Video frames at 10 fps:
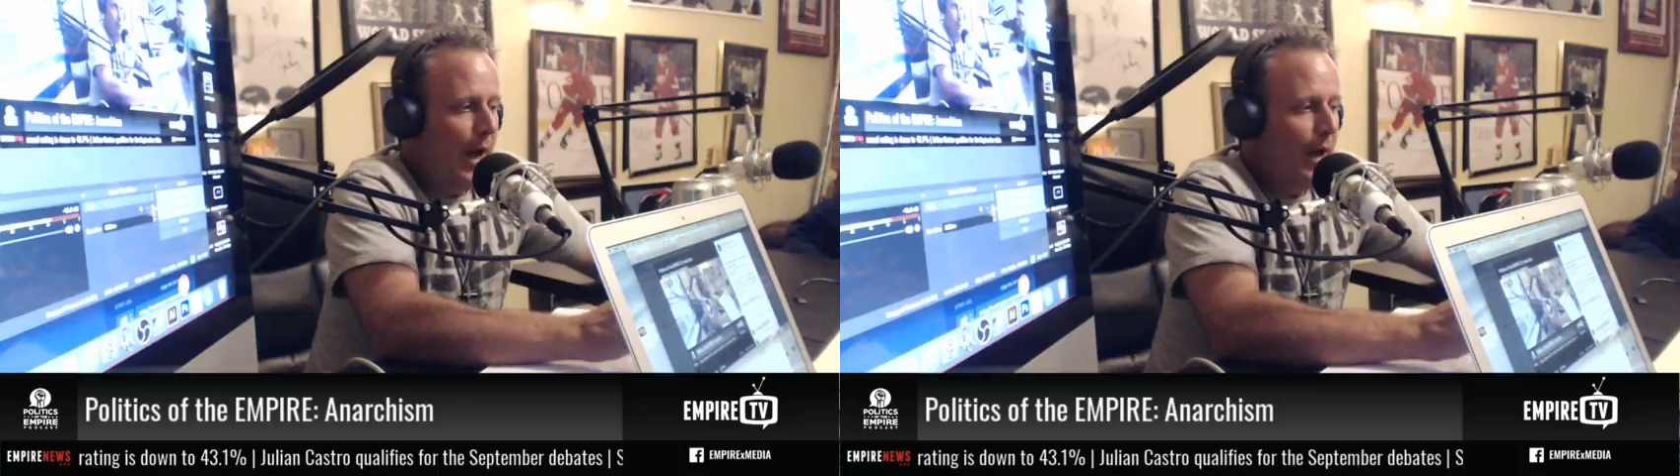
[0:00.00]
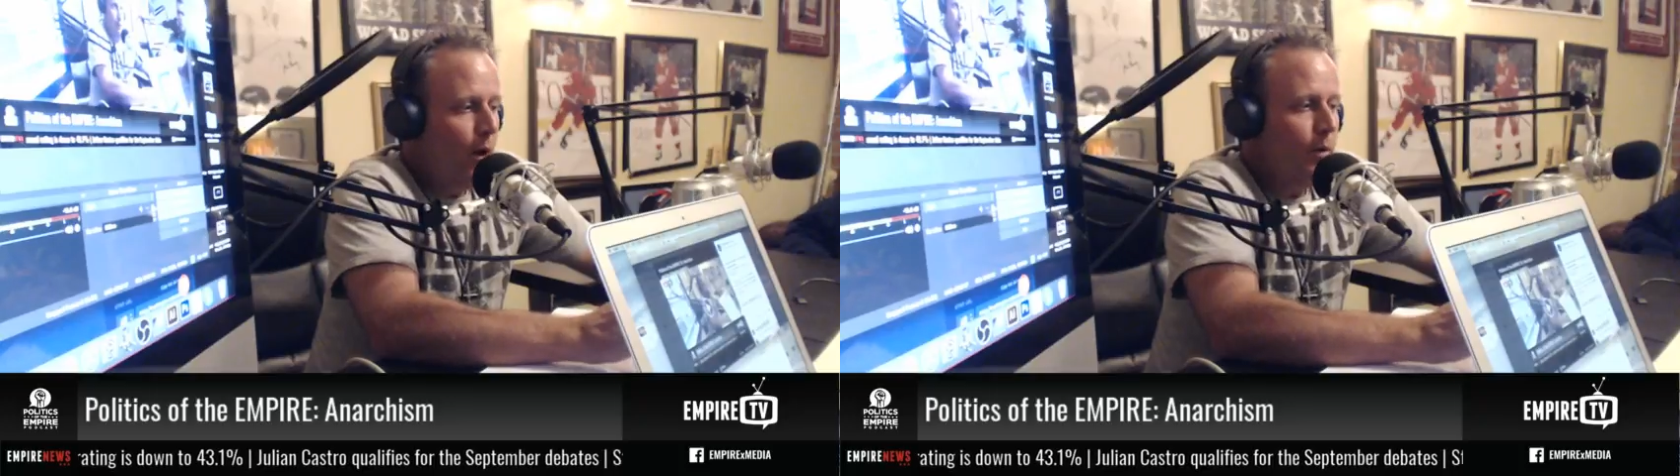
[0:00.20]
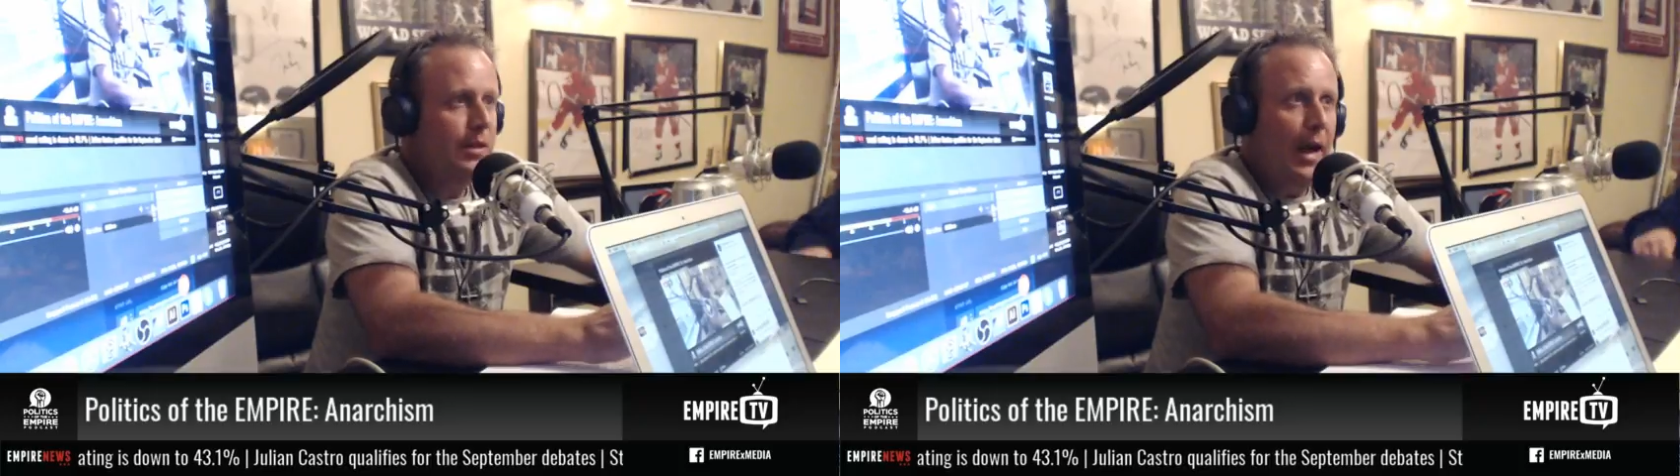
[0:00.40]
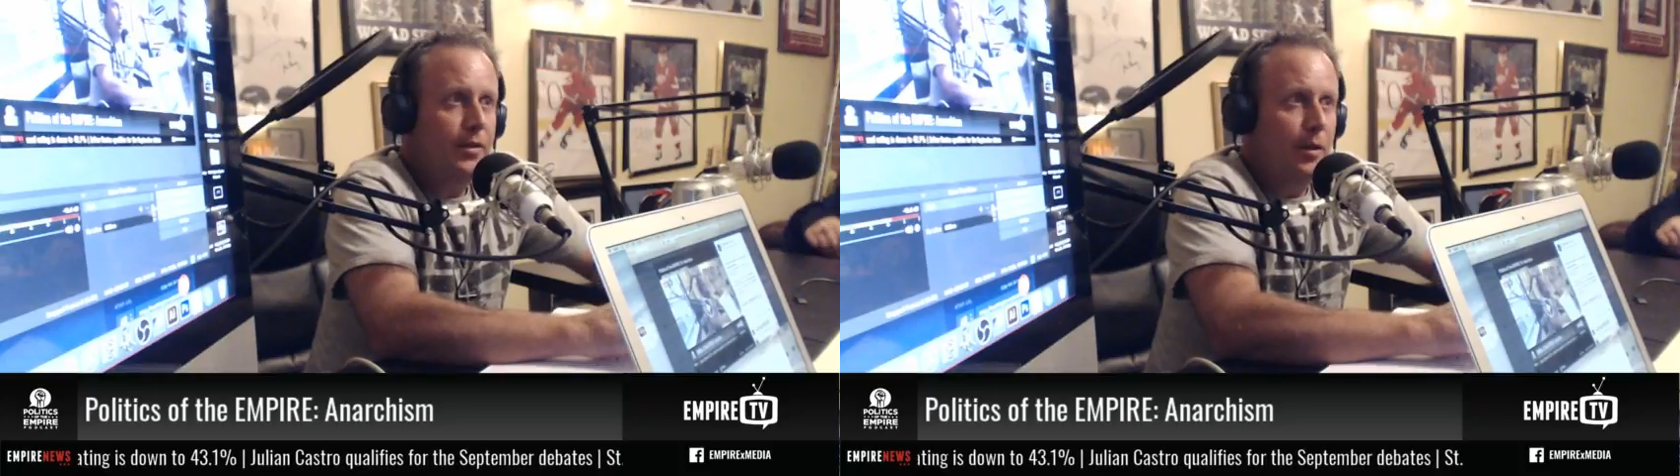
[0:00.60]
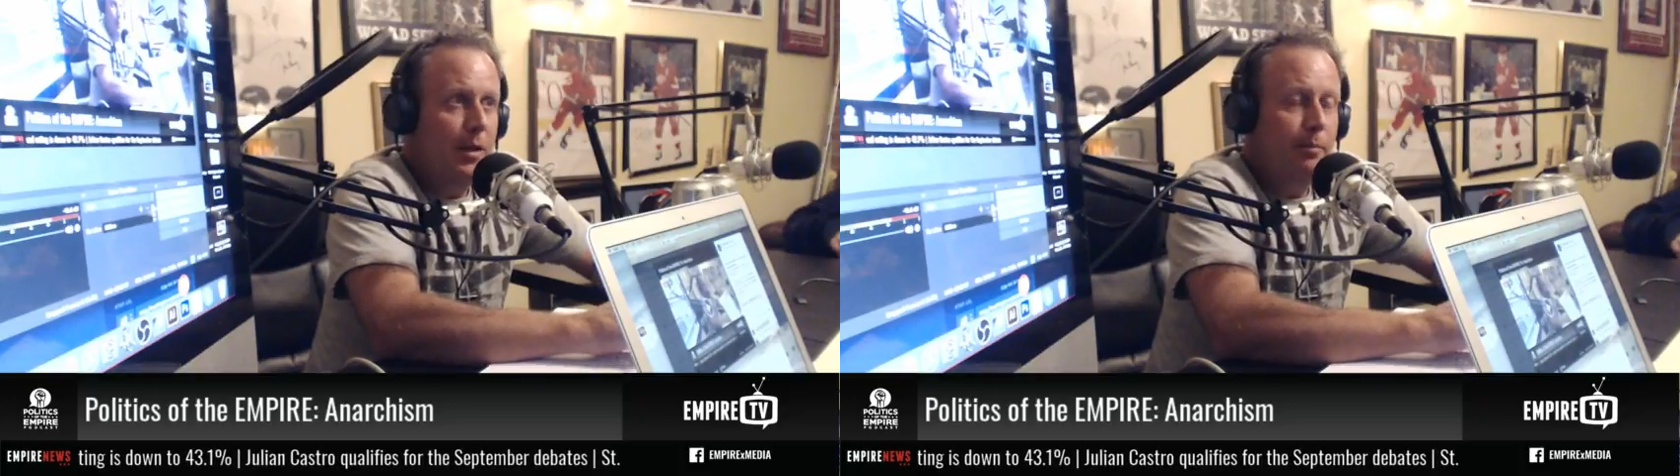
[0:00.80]
oppose
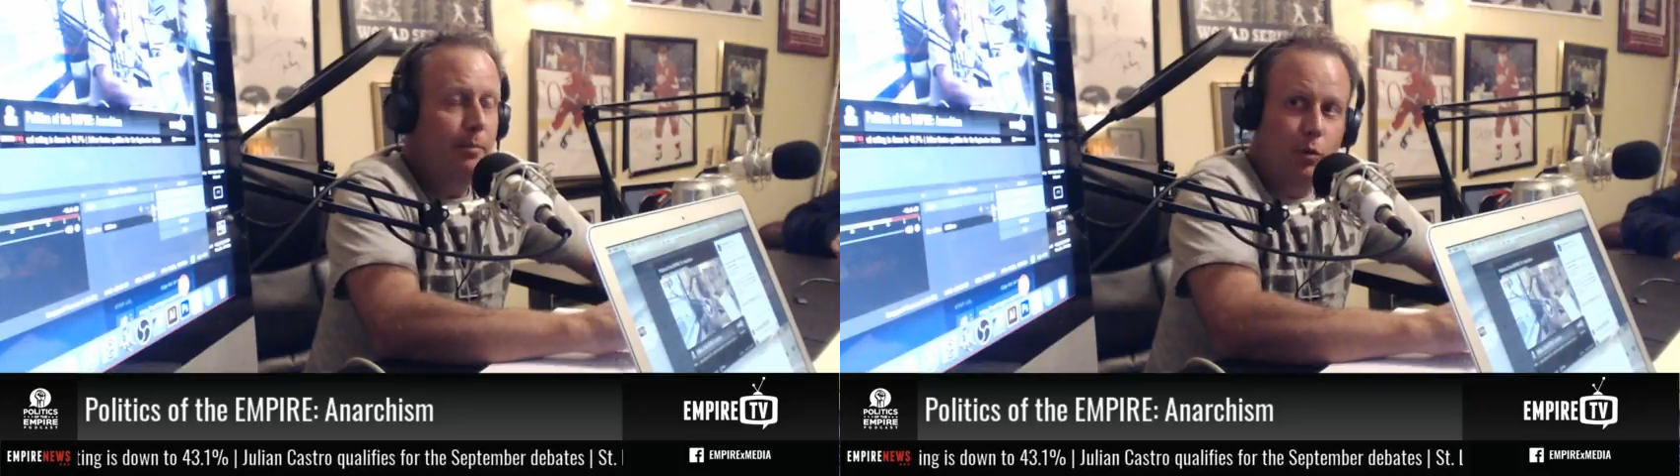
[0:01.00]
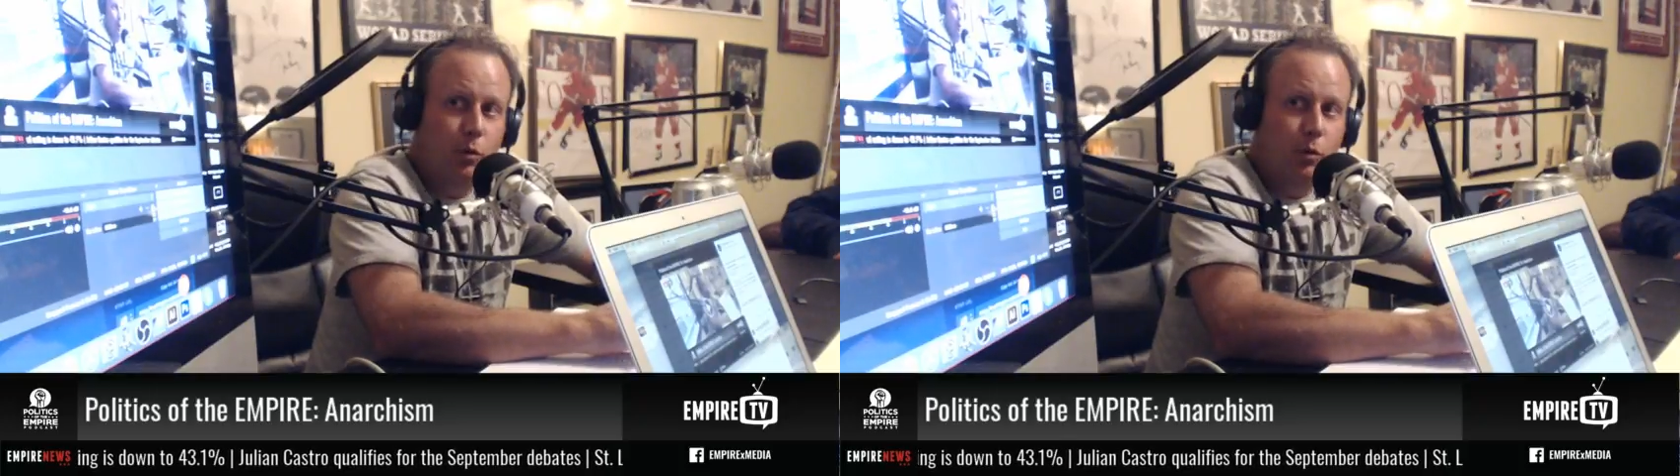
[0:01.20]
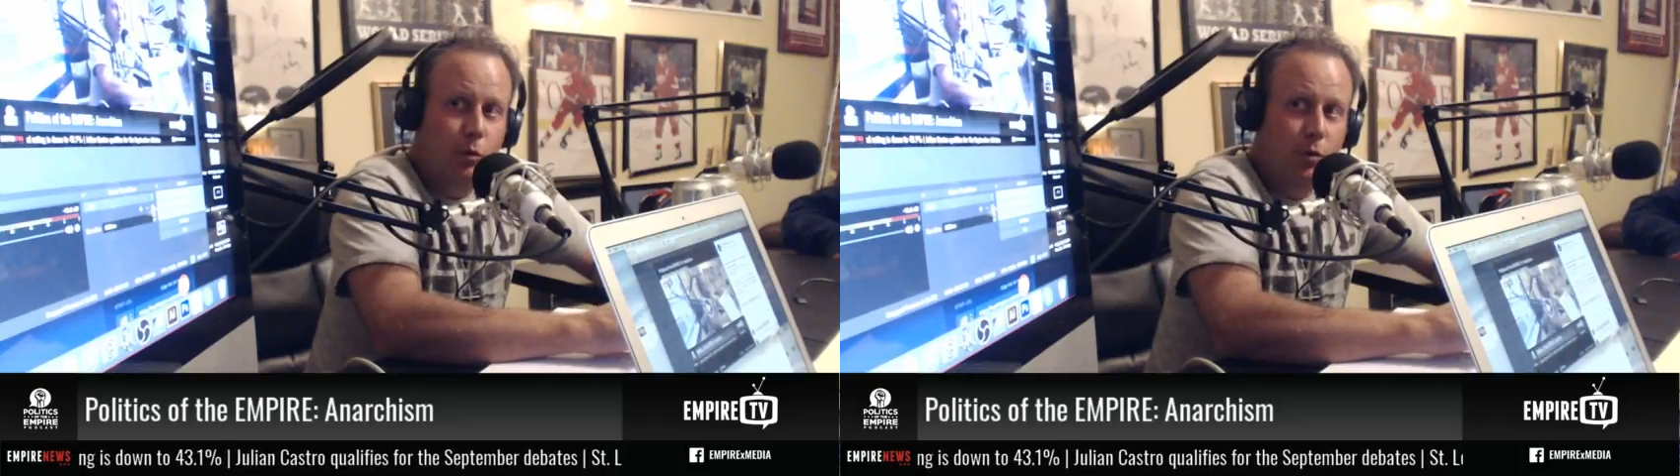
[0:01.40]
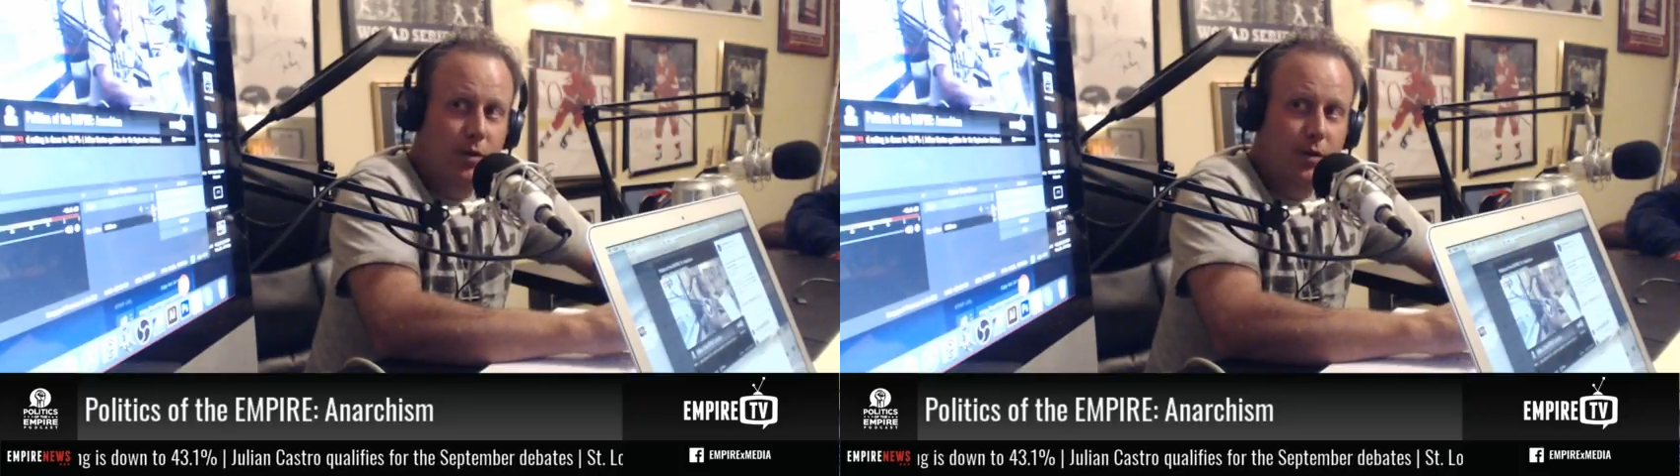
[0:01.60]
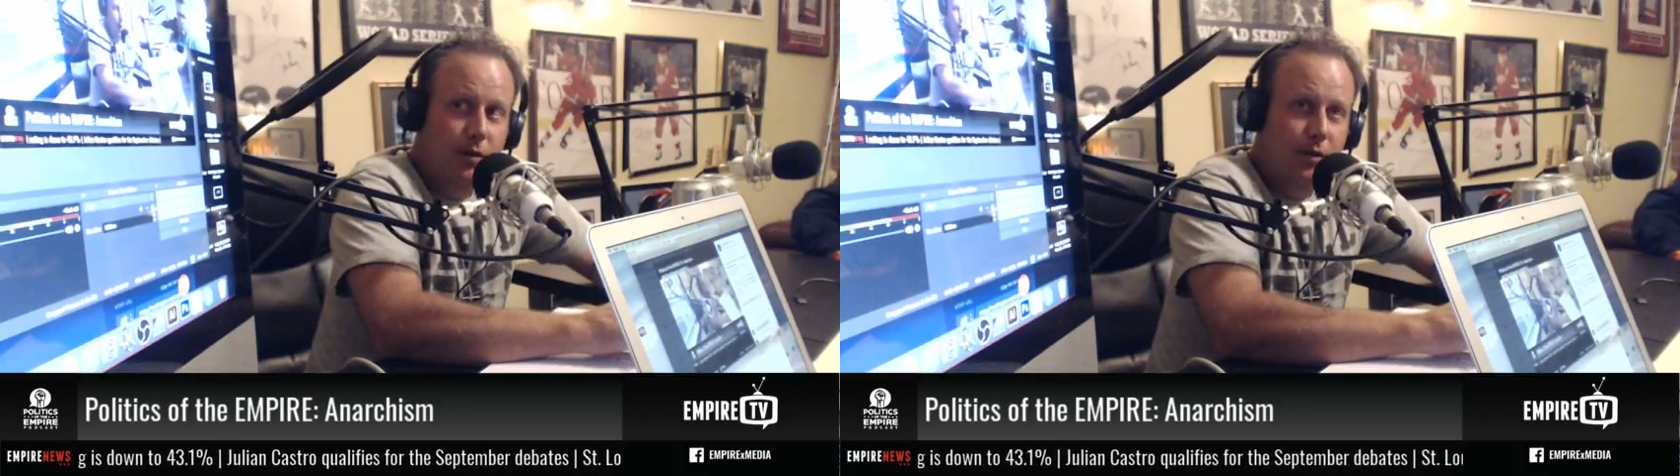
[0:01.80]
anarchy, at the
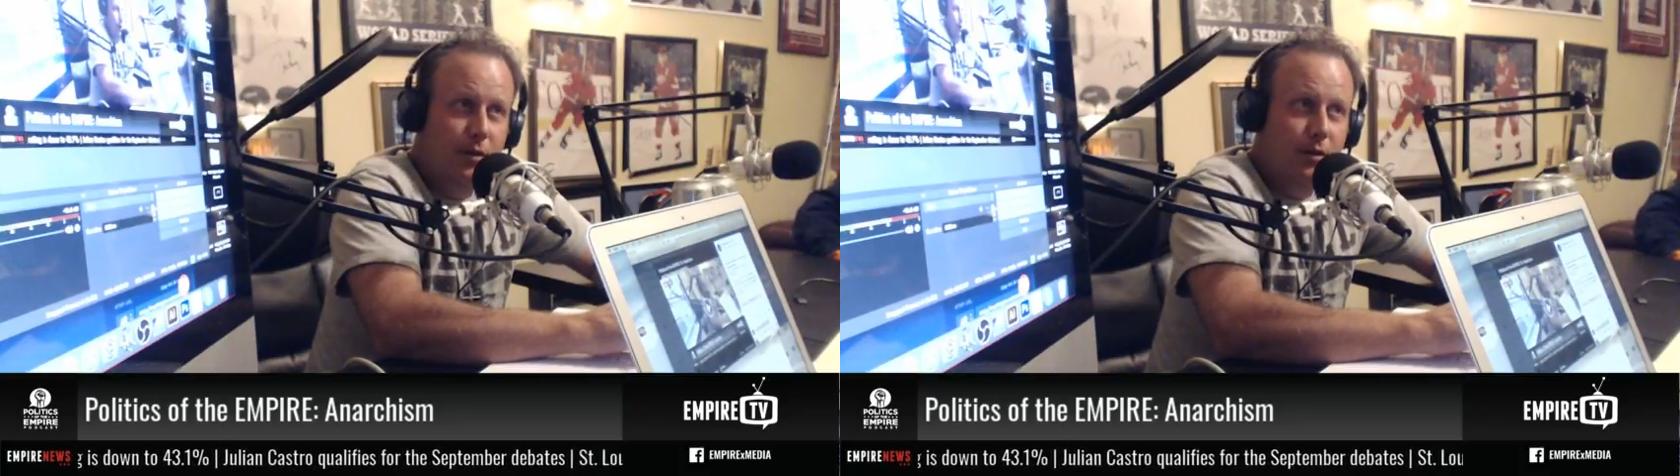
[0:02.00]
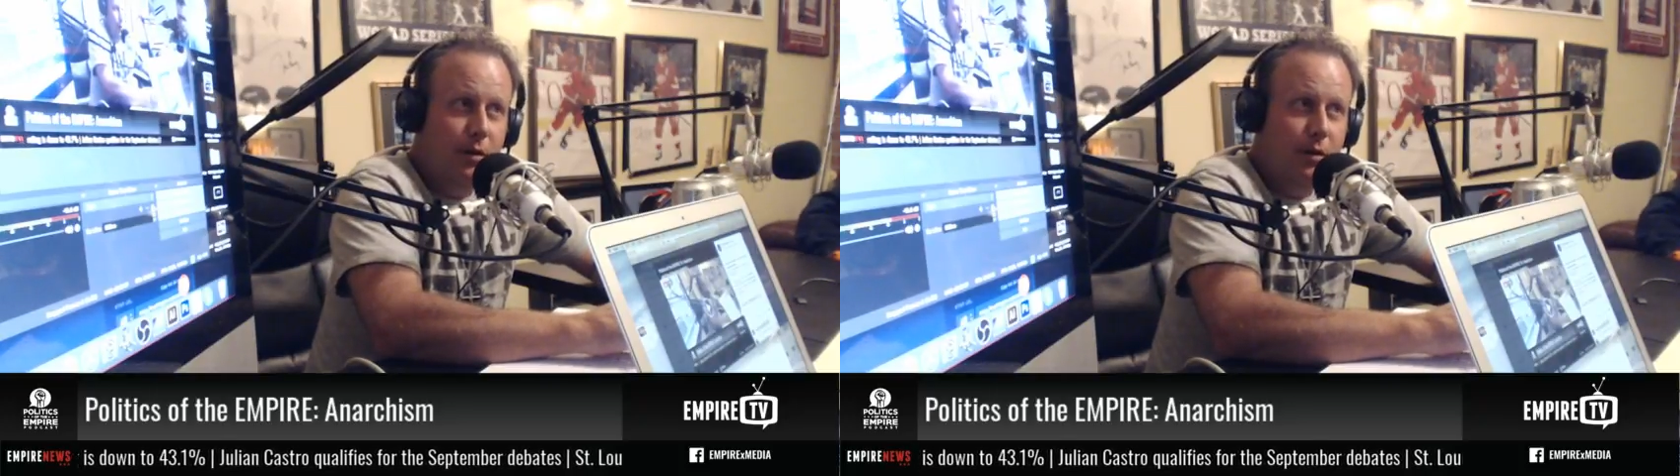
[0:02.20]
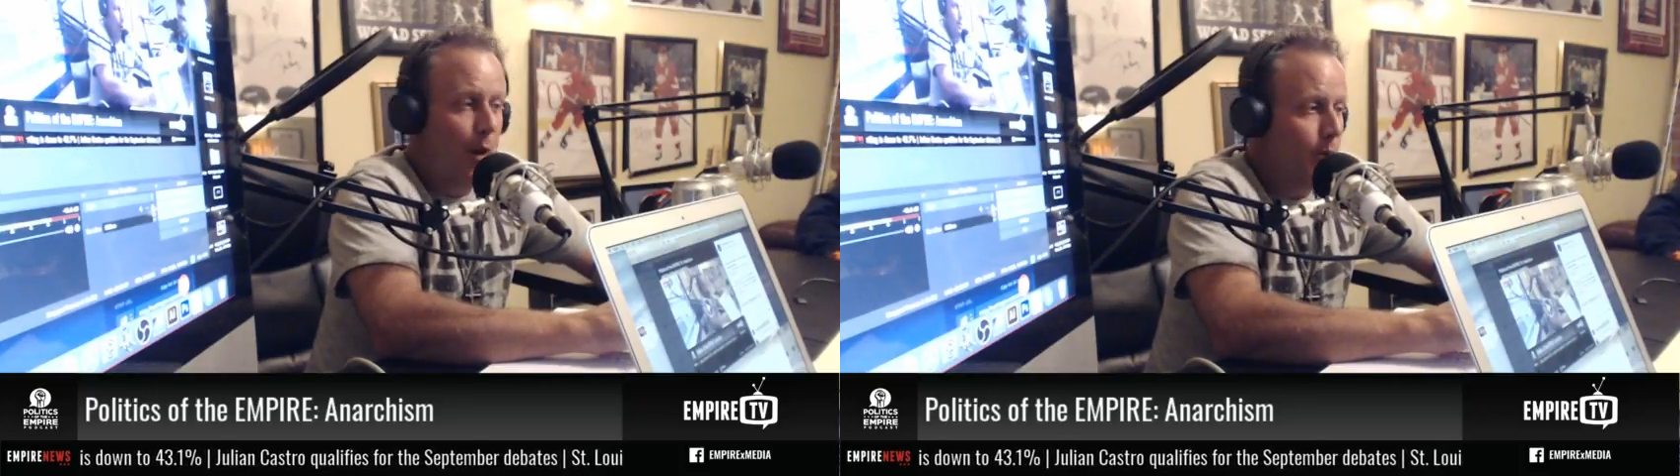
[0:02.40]
very least,